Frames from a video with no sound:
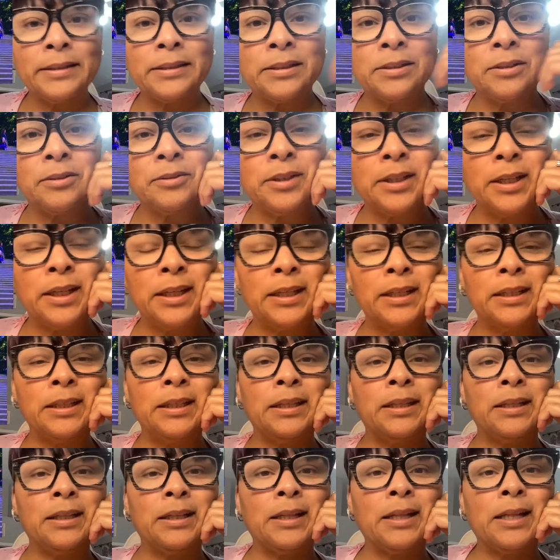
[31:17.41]
so then
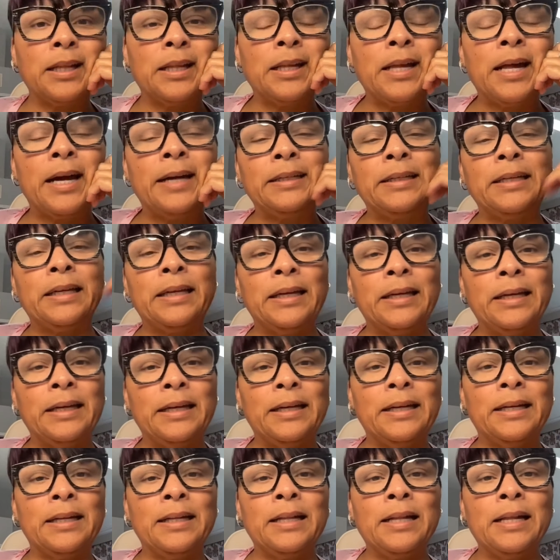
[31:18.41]
at the
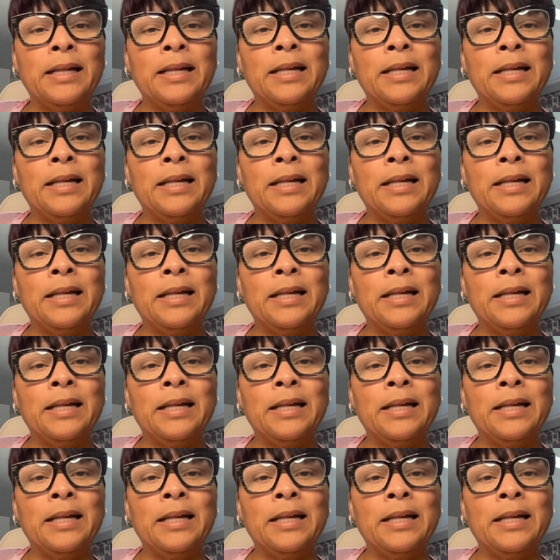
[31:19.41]
end,